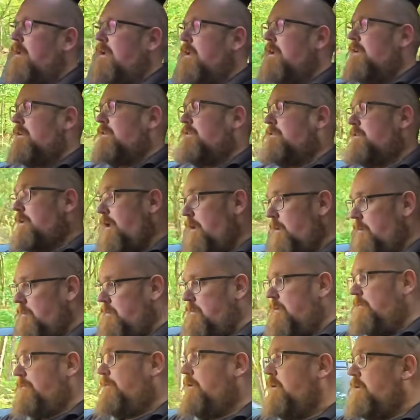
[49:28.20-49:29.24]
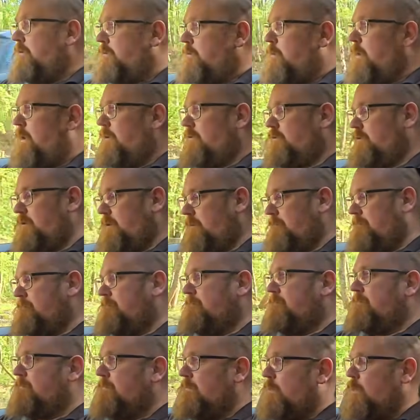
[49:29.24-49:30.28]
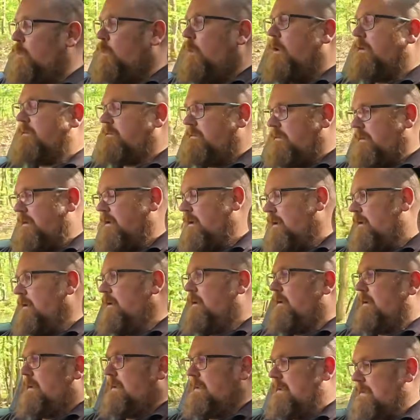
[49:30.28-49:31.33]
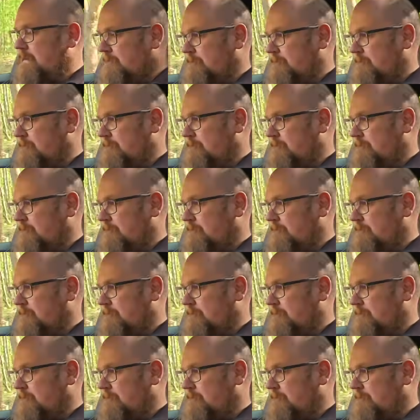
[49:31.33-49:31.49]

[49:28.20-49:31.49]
So, the first question, what's the car like?